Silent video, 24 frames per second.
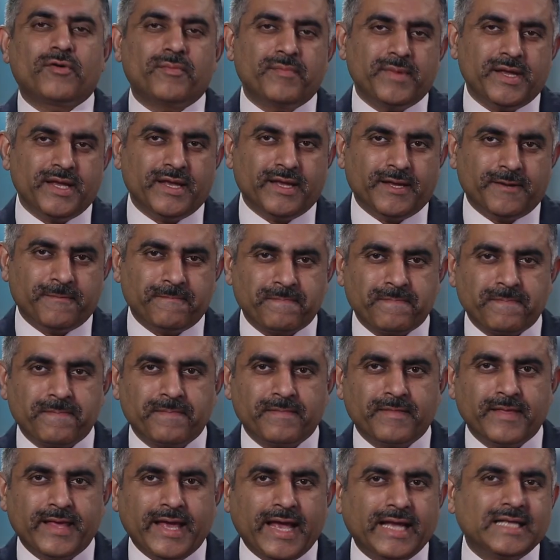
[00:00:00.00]
for me,
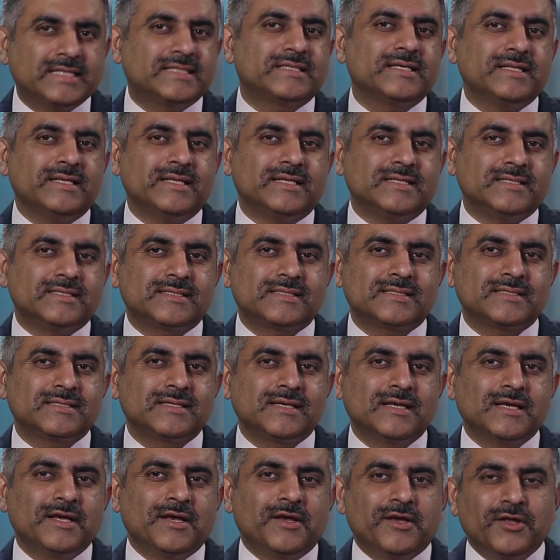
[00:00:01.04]
excellence.
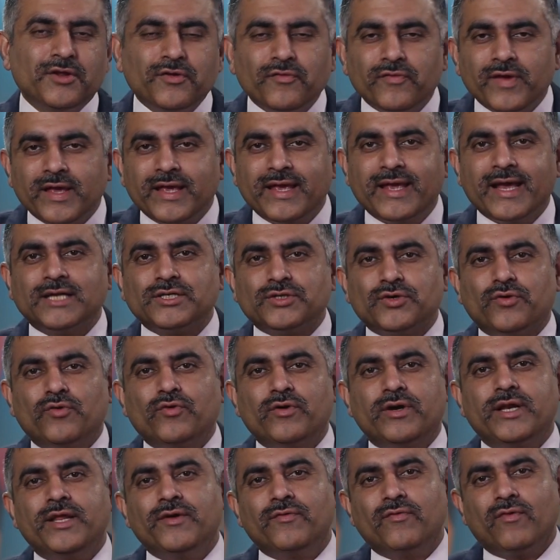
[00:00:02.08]
You know, we get
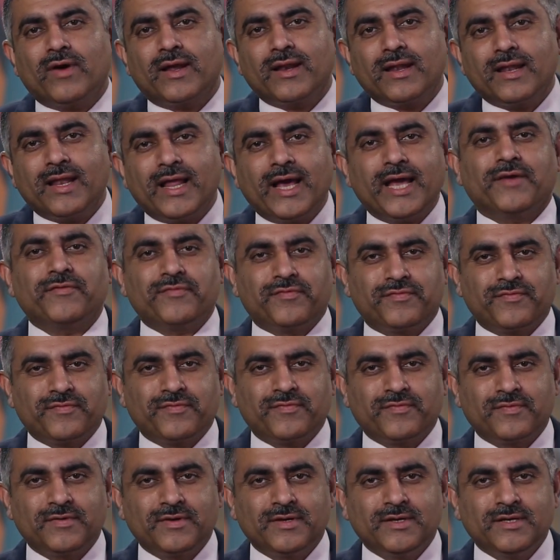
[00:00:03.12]
only one life,
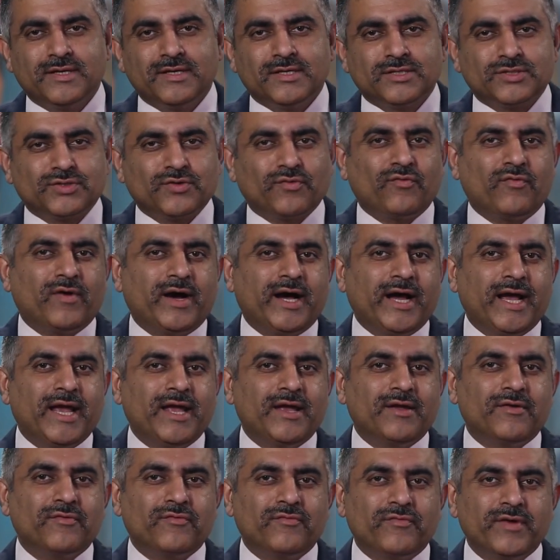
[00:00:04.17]
so
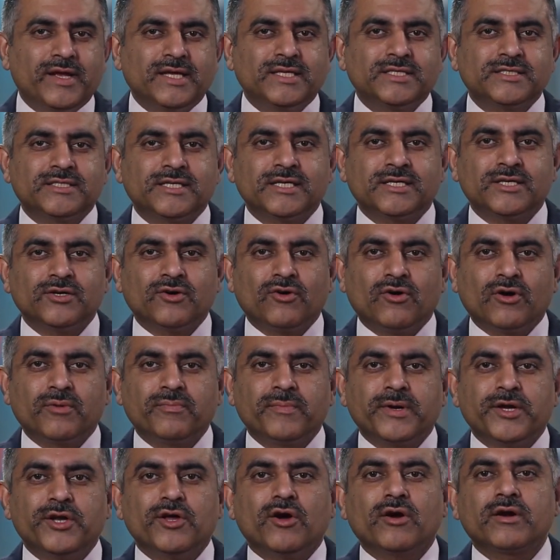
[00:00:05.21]
why waste it on
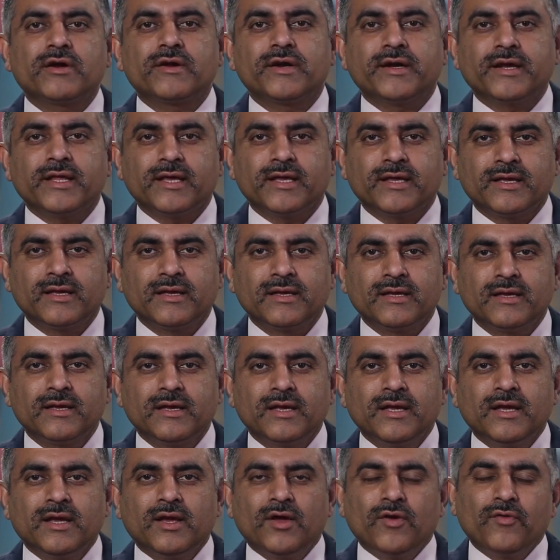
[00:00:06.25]
mediocrity?
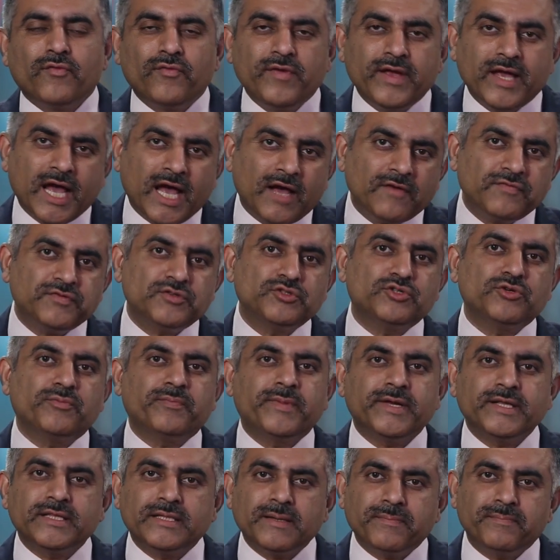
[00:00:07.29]
We have to
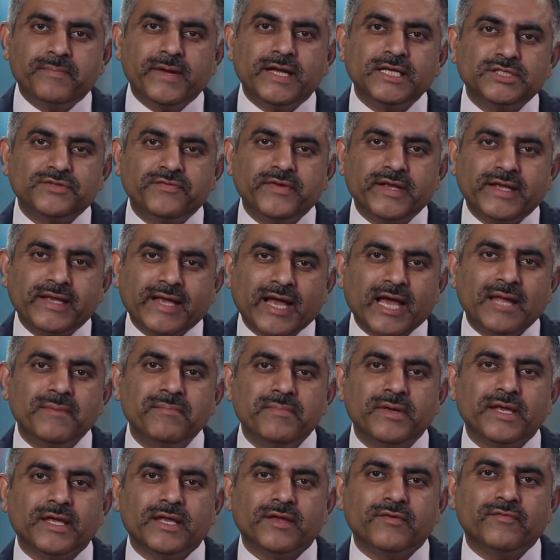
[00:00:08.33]
be the best we can
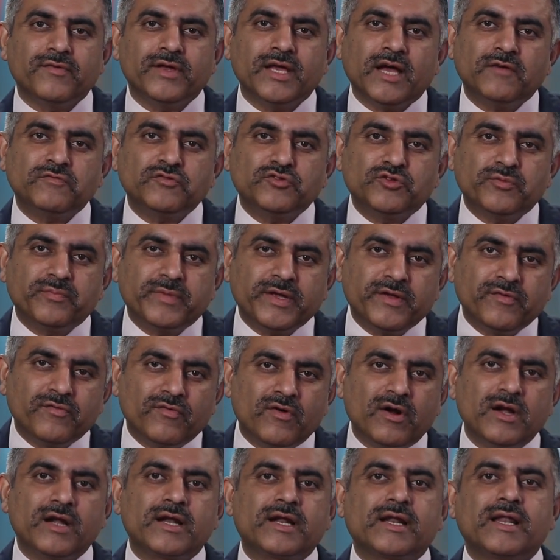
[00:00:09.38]
be. We have to be
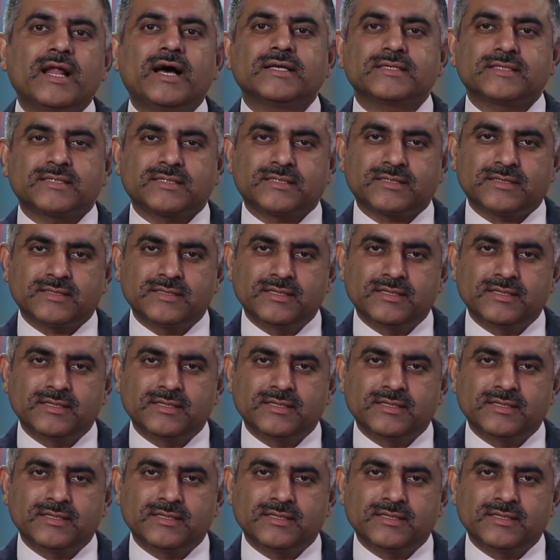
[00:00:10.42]
world class.